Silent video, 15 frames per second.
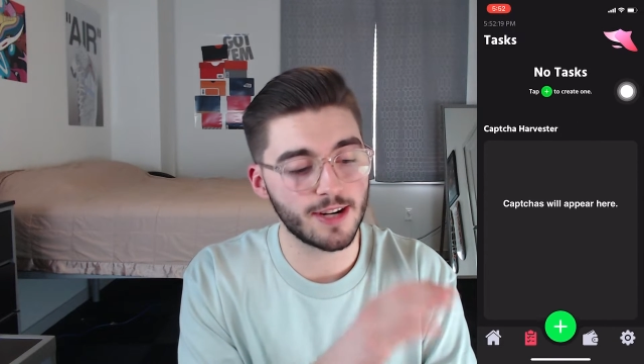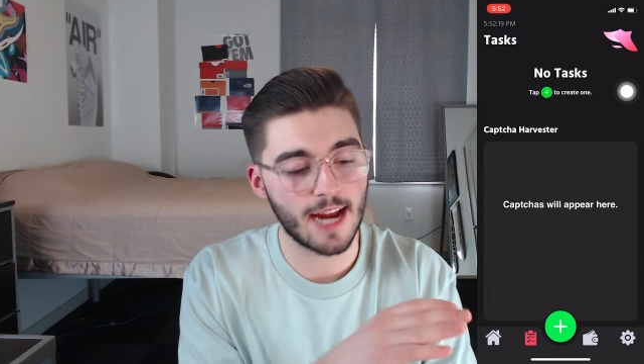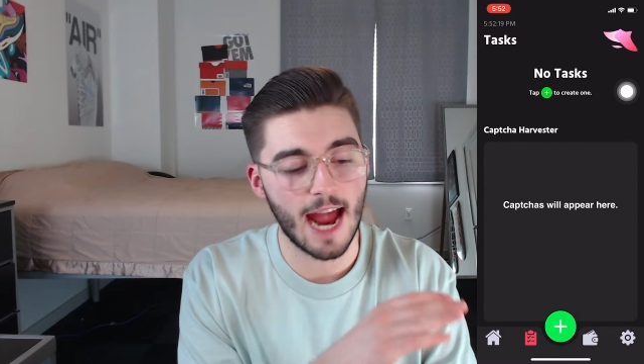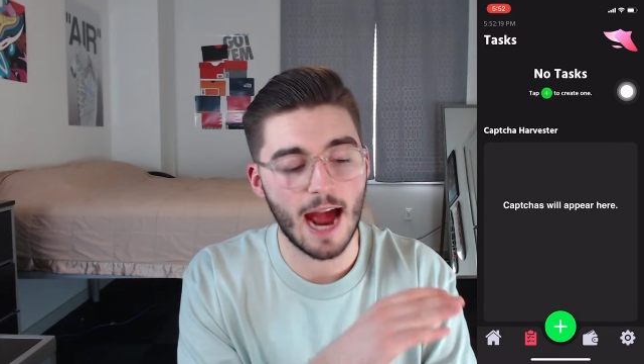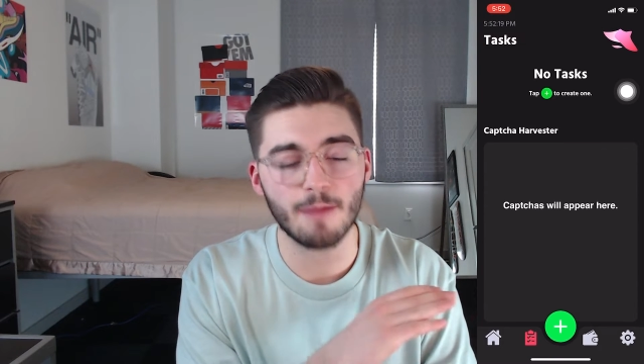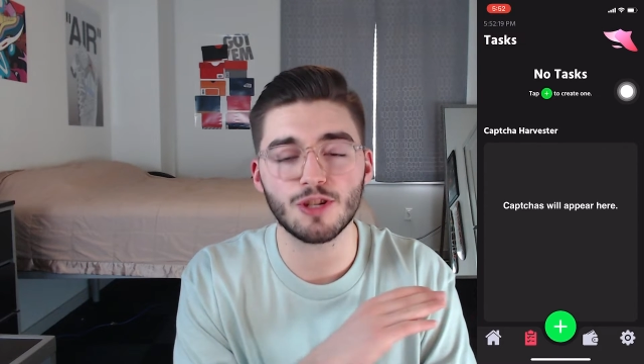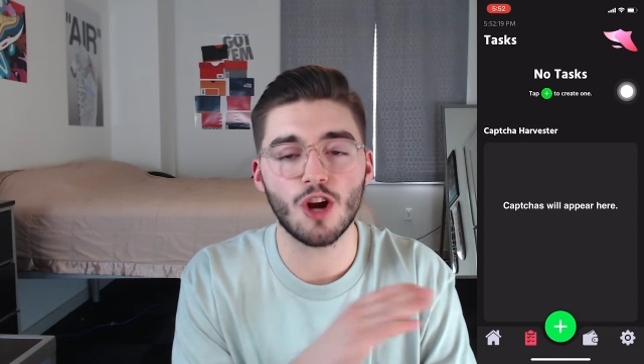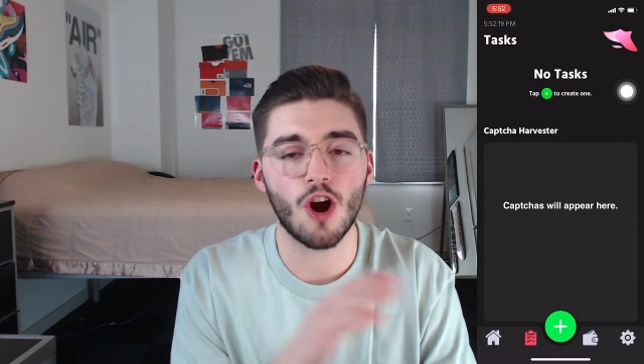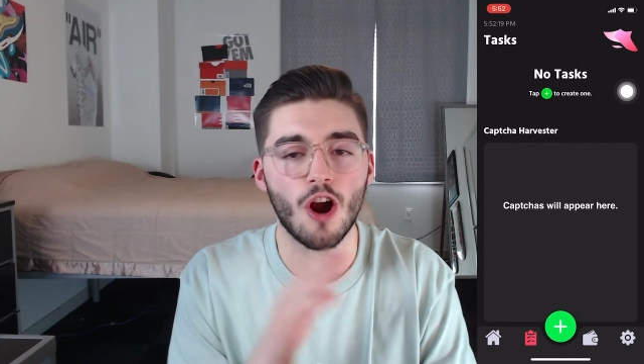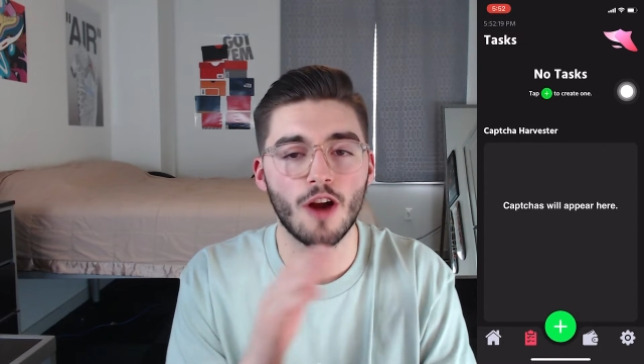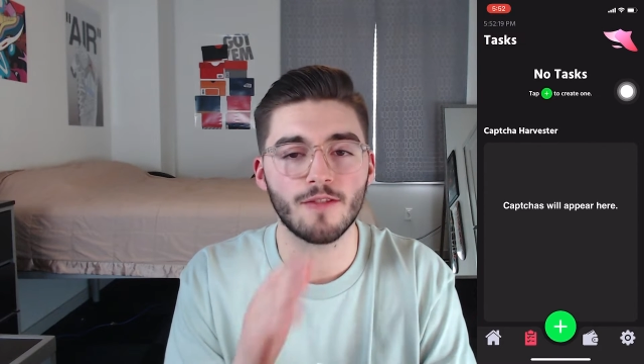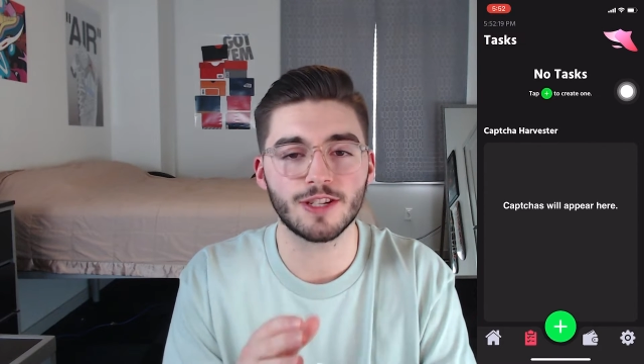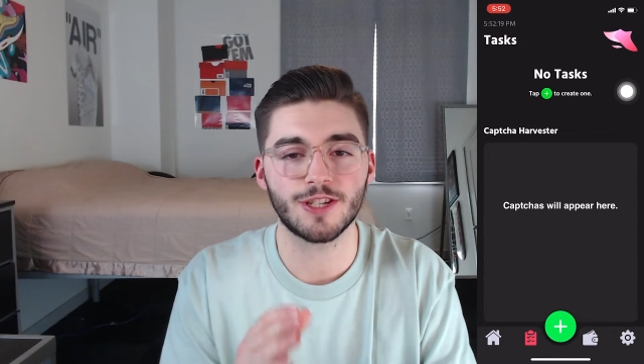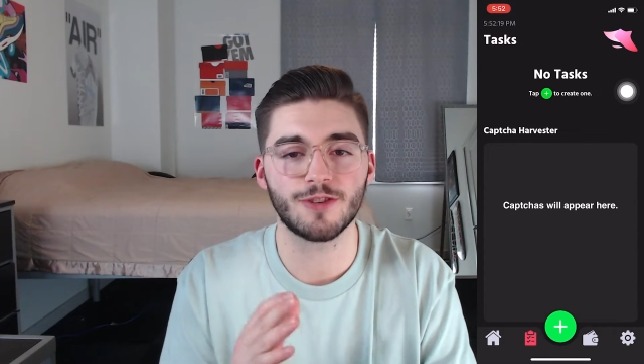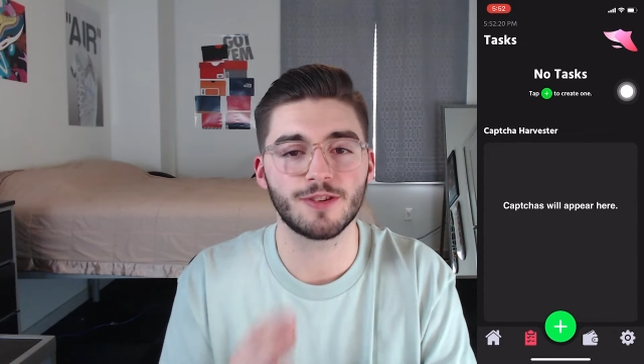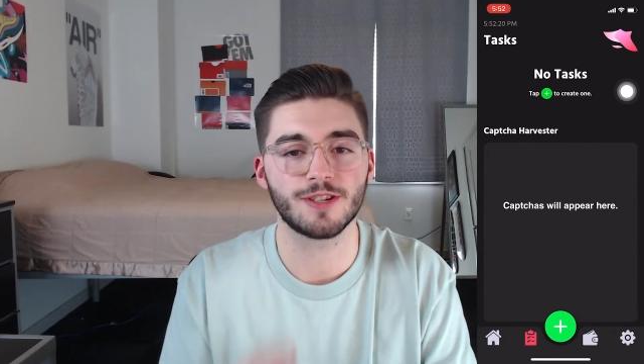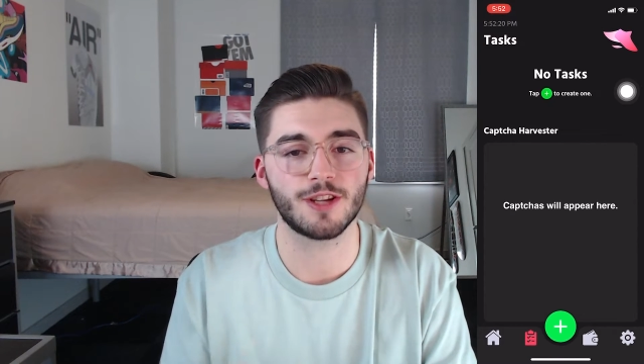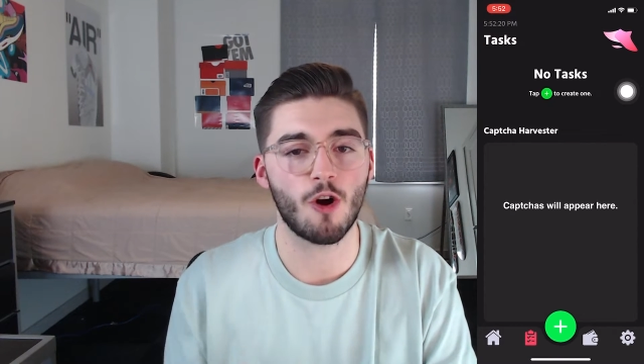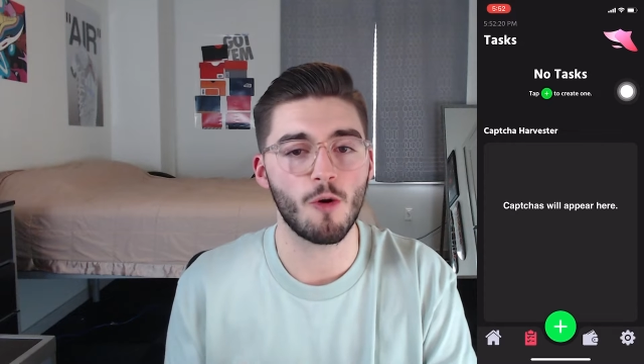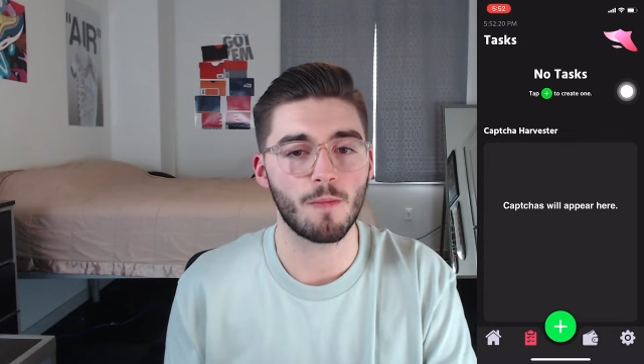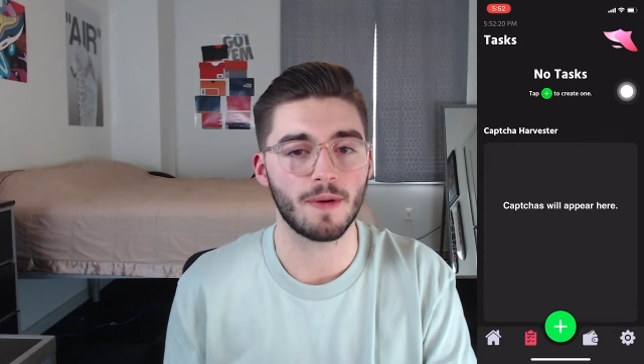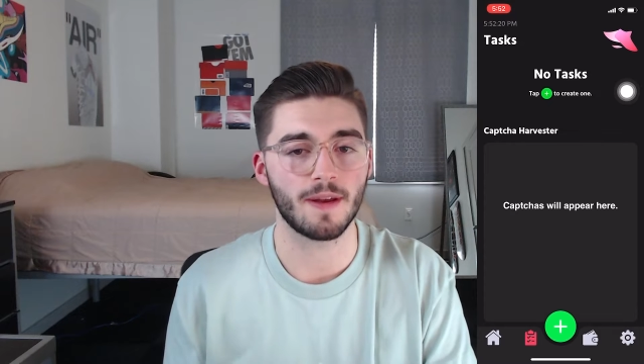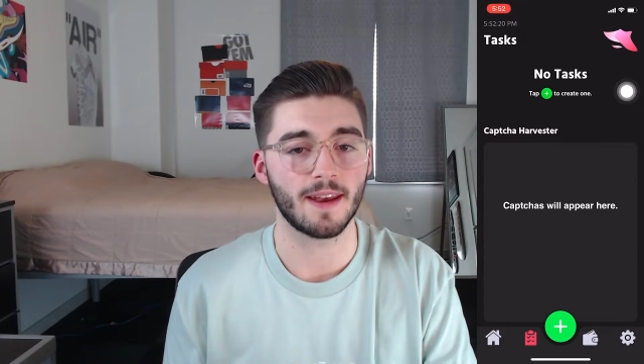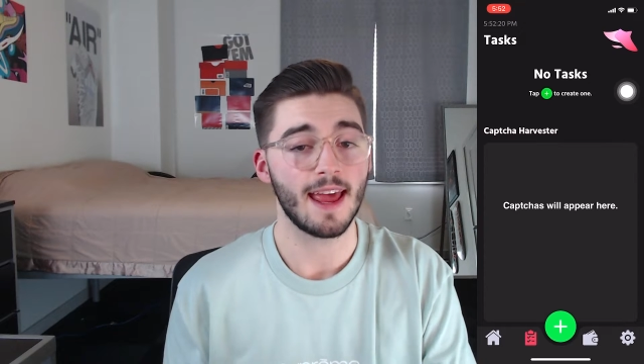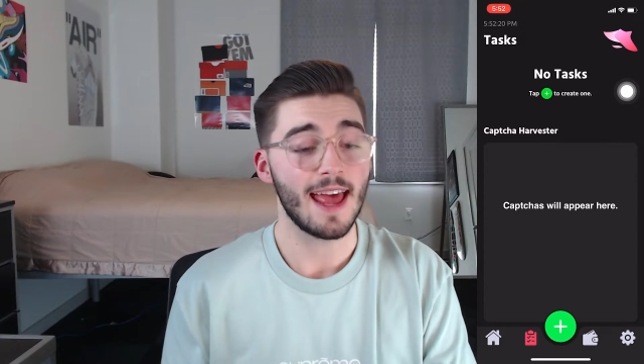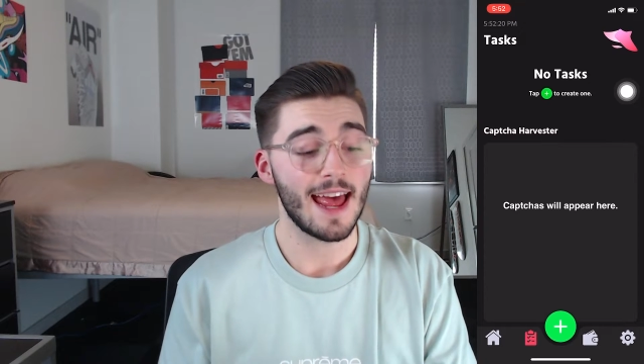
capture harvester is open.